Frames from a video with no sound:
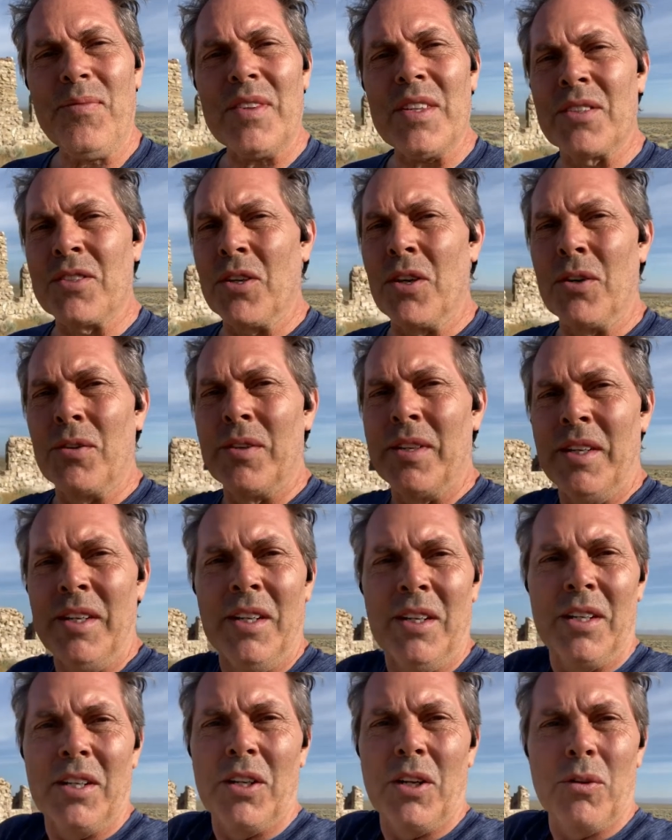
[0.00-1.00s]
So,
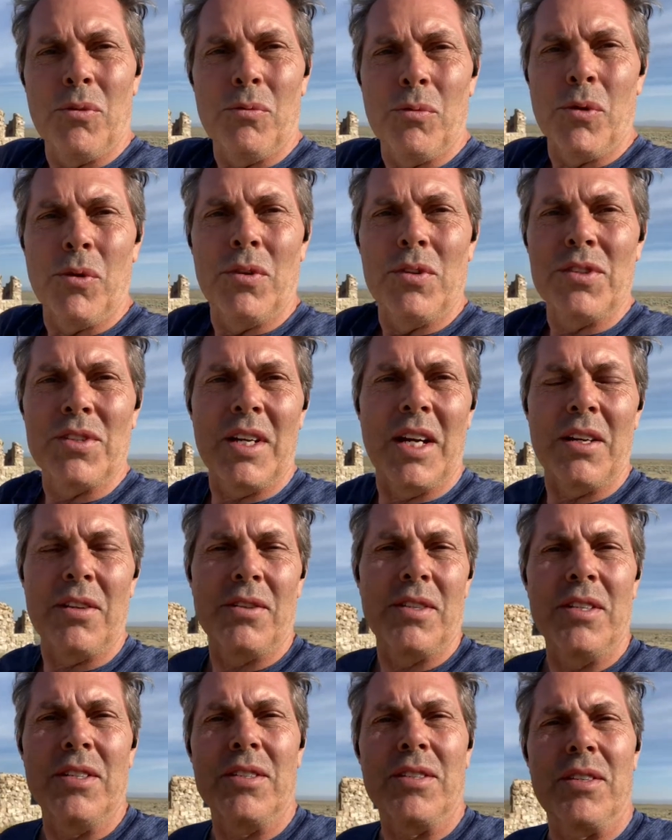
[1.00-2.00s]
ruins like
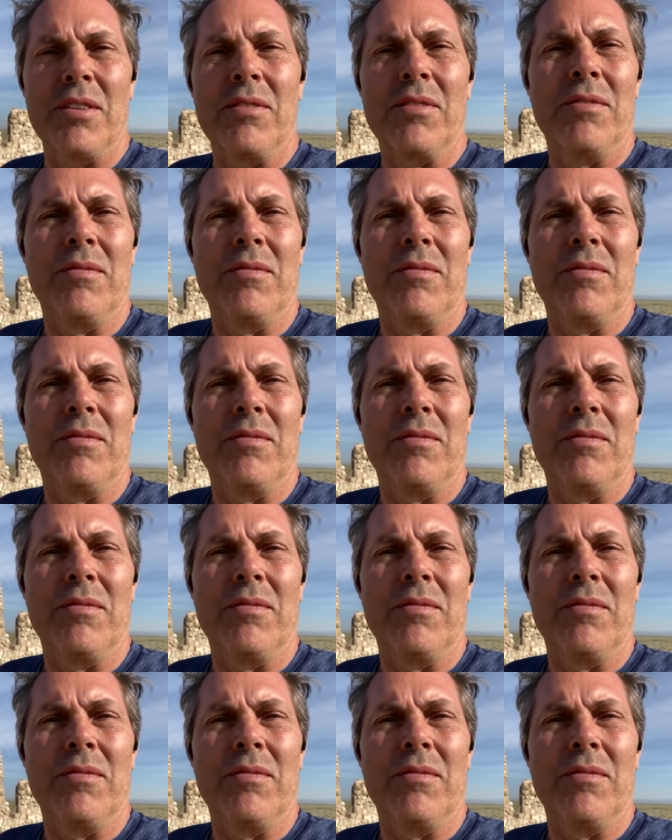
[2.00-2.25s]
this